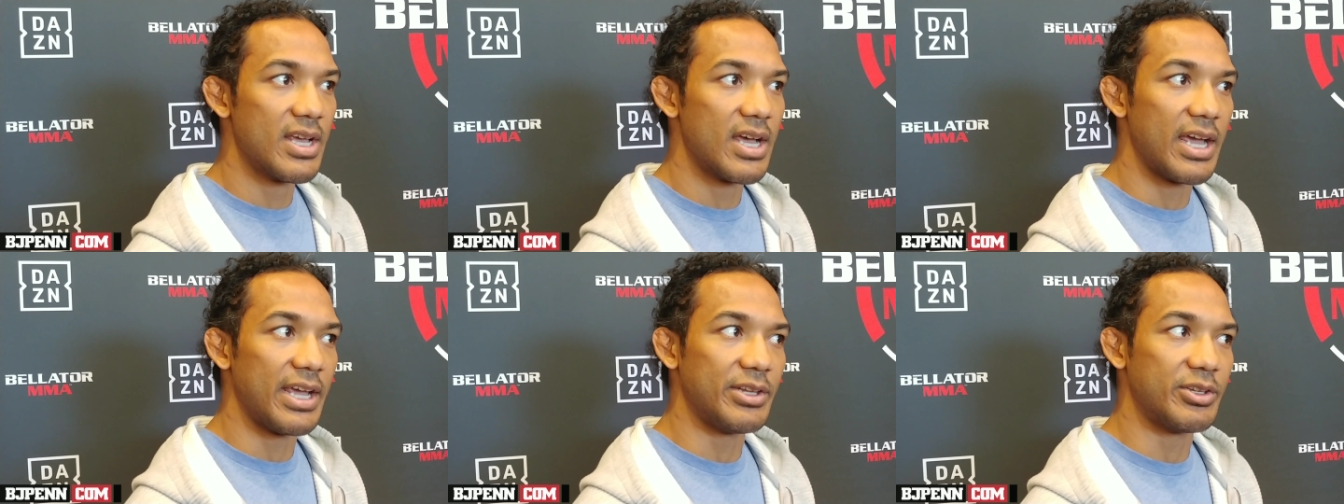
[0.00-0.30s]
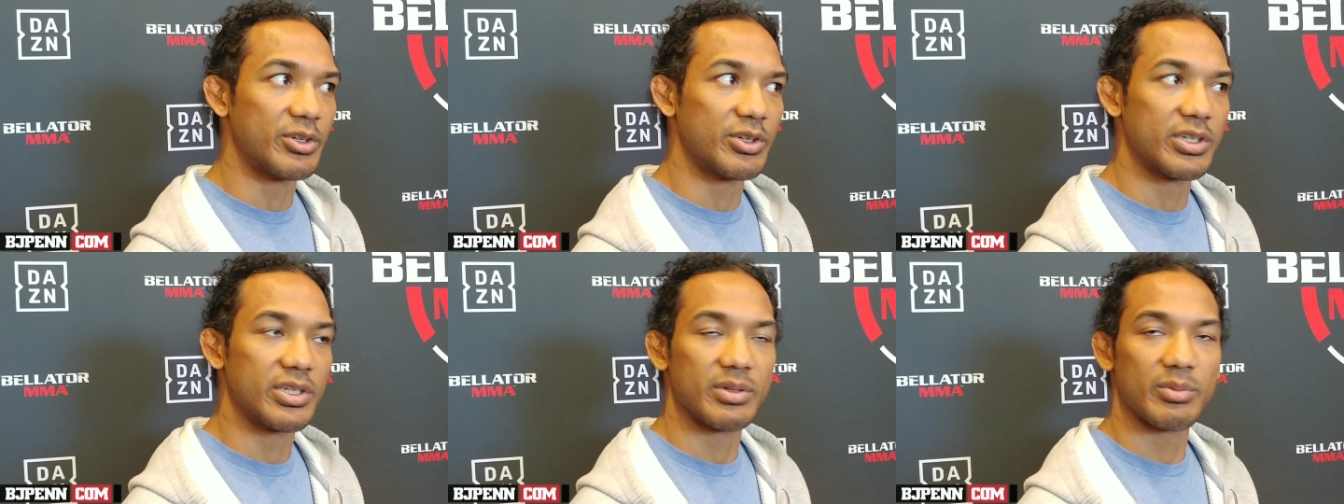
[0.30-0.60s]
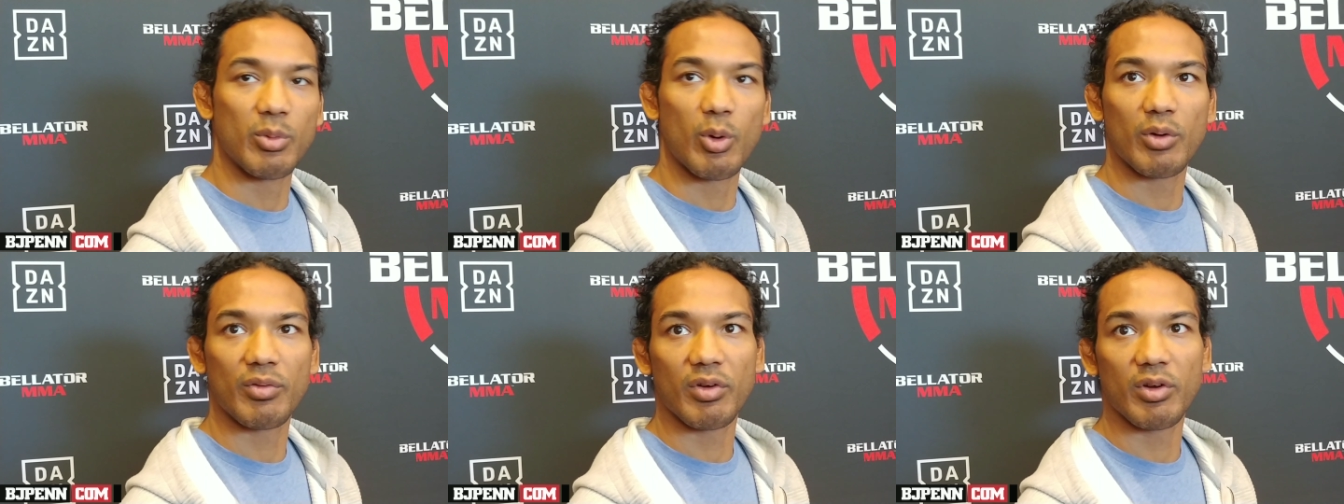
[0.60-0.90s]
He turned into
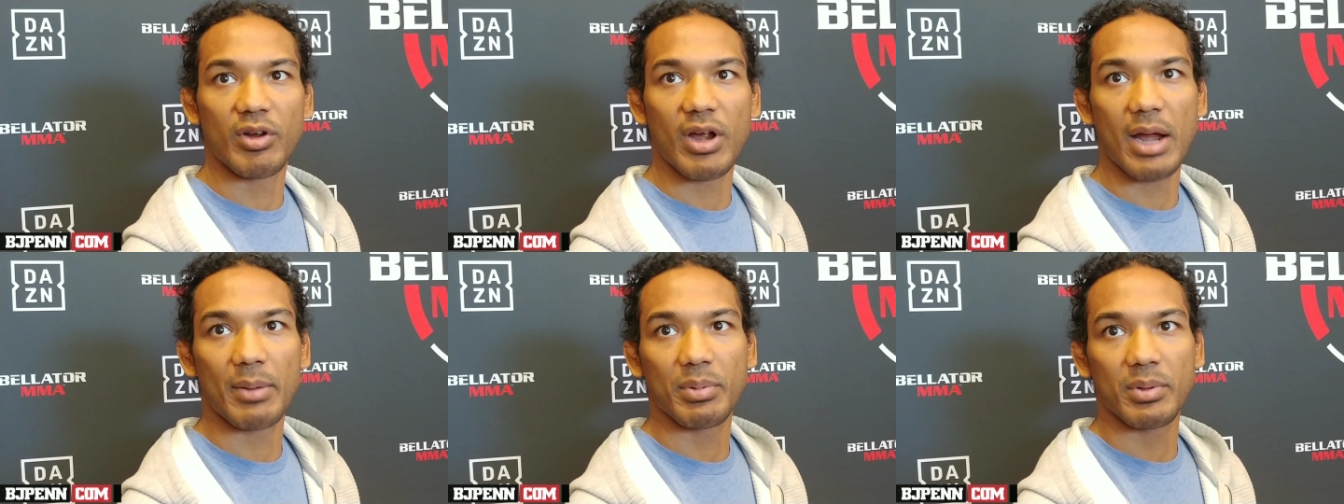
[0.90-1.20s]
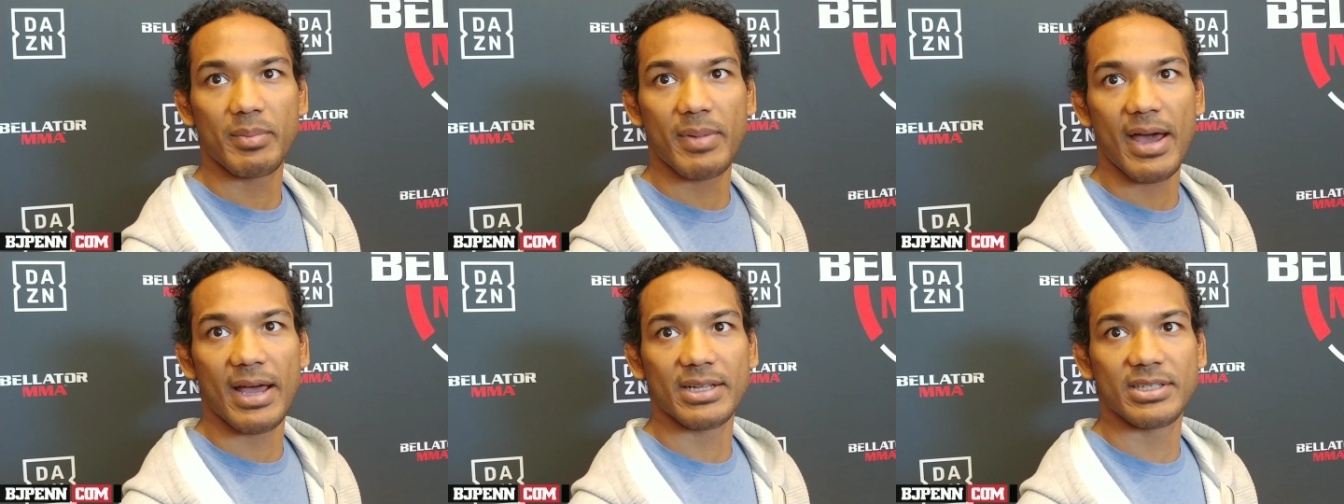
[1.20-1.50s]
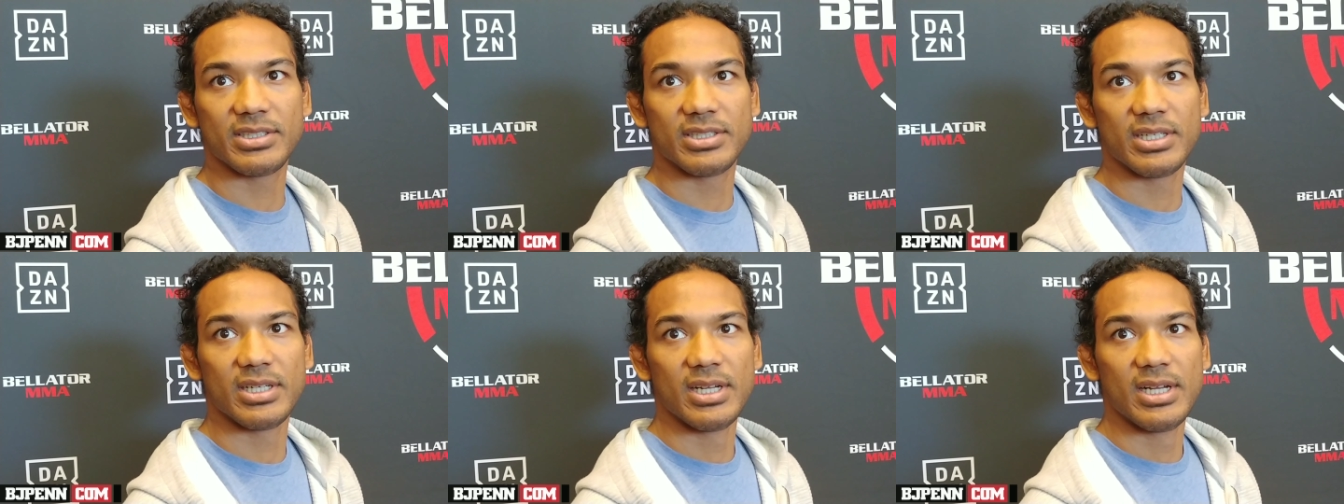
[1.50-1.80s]
more of a grappling
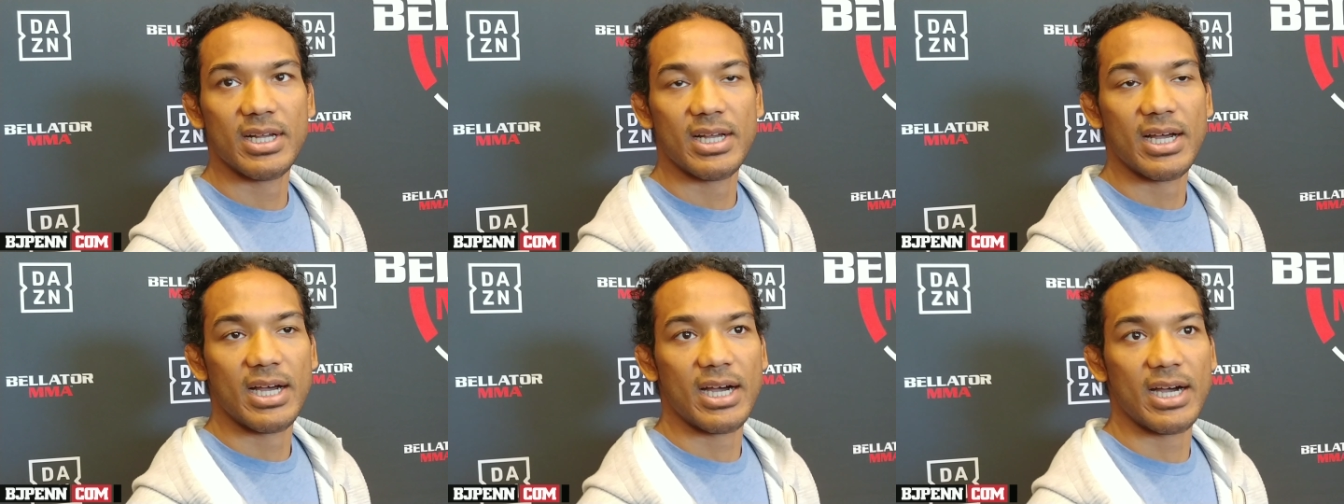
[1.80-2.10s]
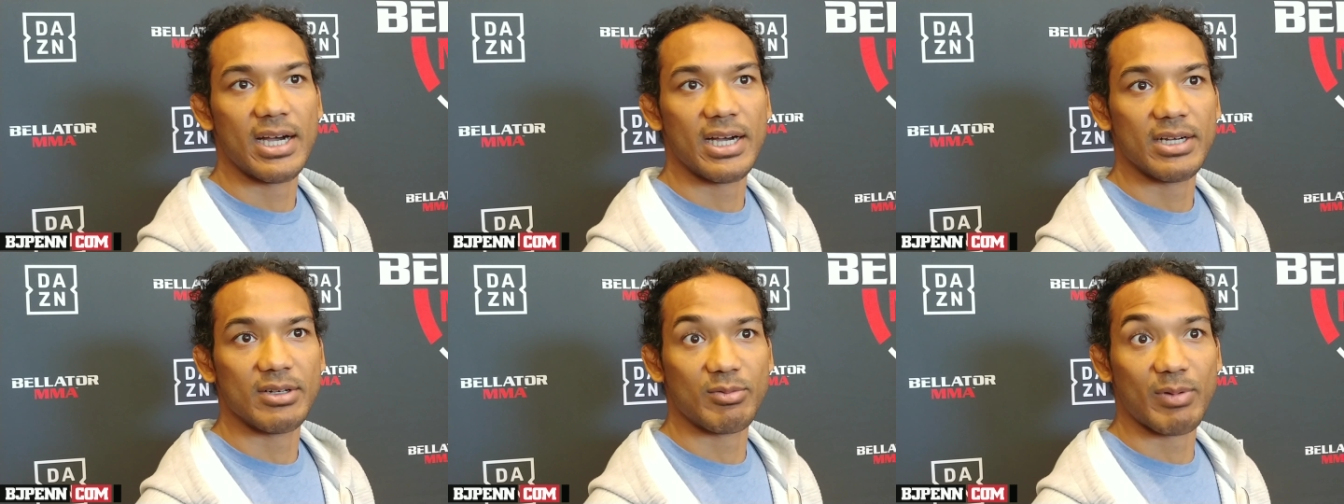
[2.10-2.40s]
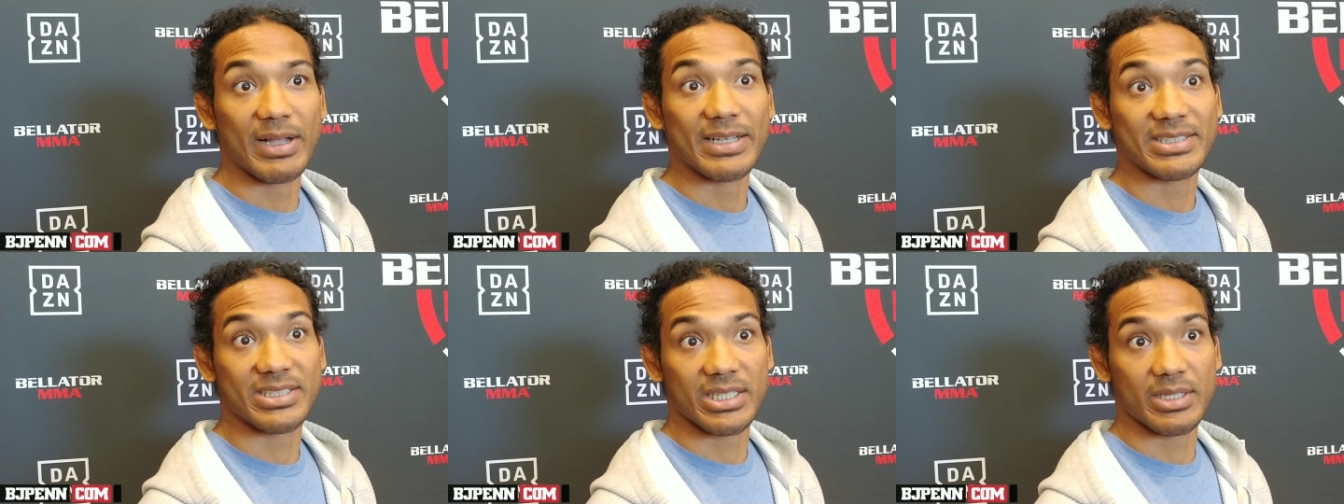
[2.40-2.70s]
match,
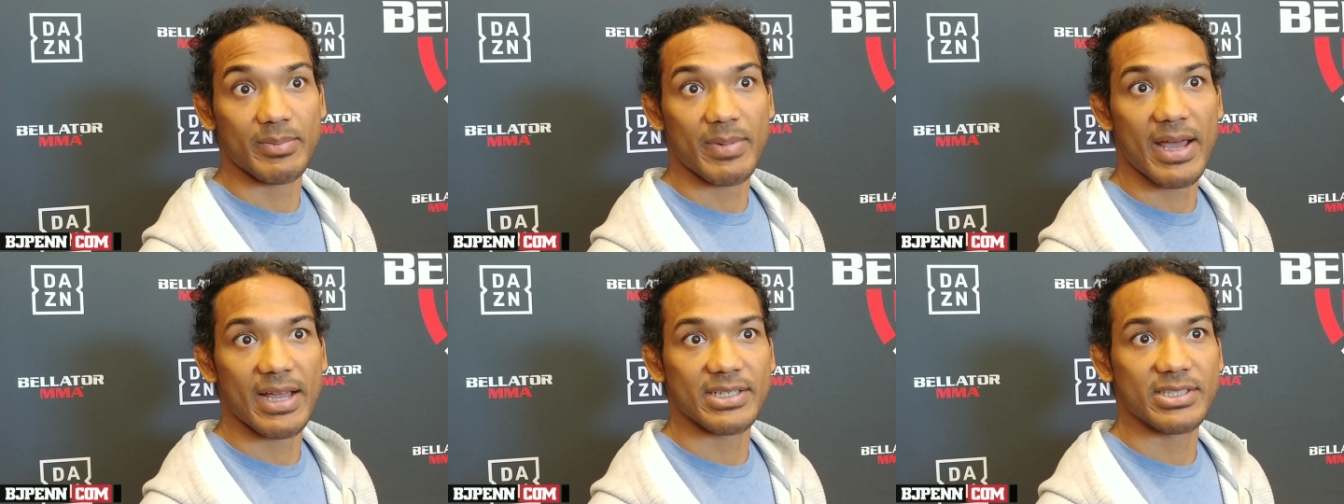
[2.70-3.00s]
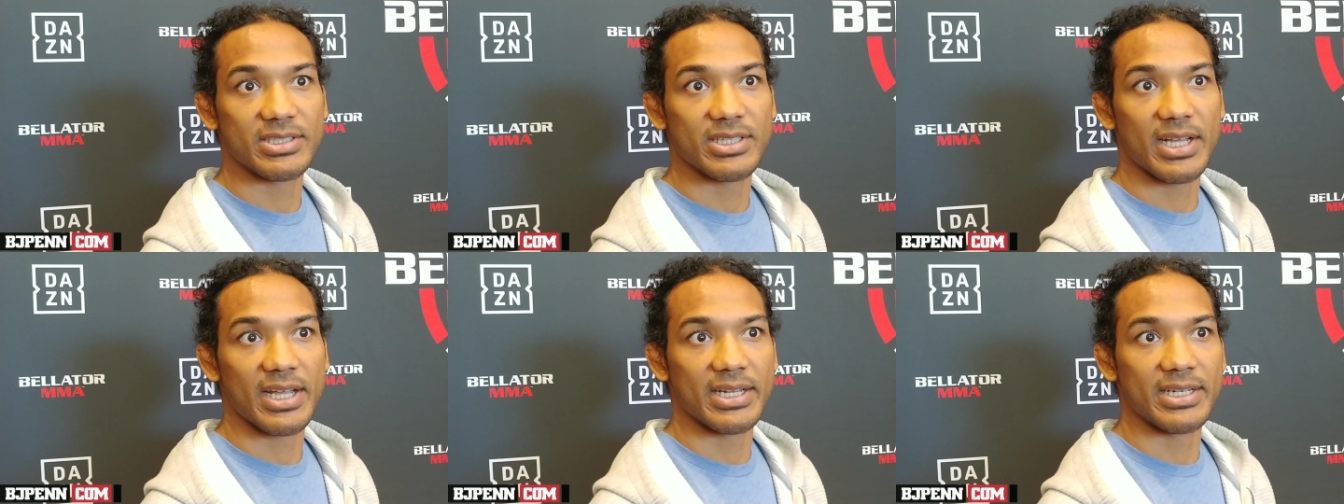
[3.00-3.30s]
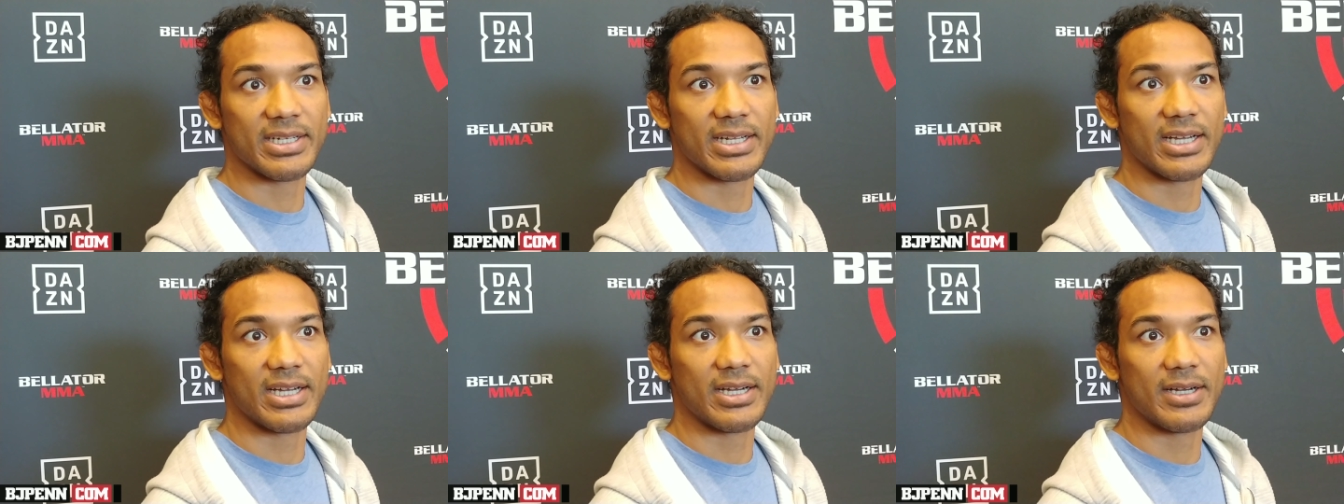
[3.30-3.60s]
wrestling match,
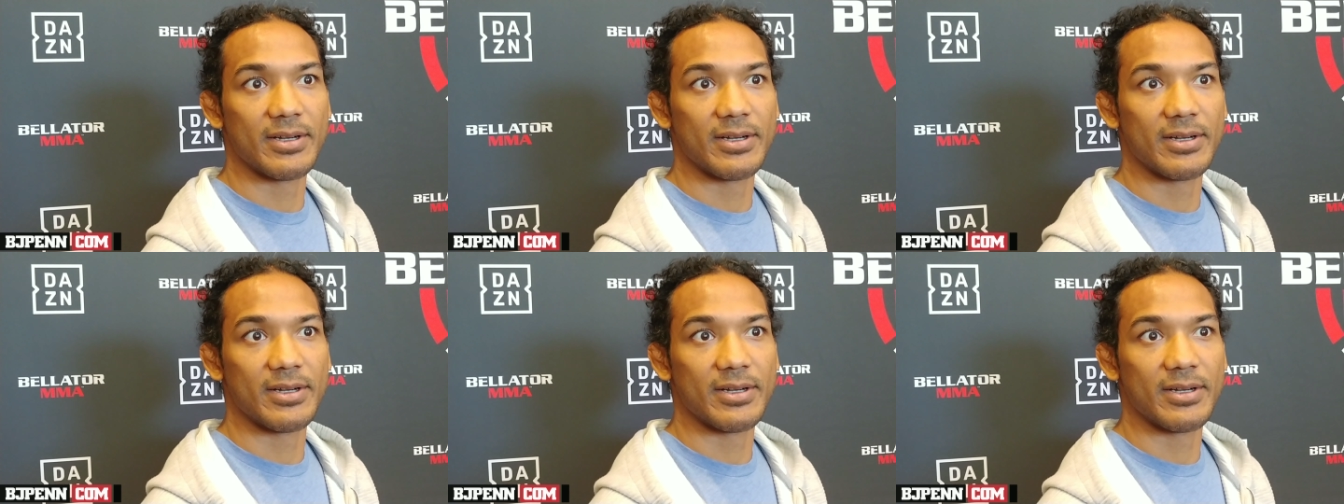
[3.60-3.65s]
and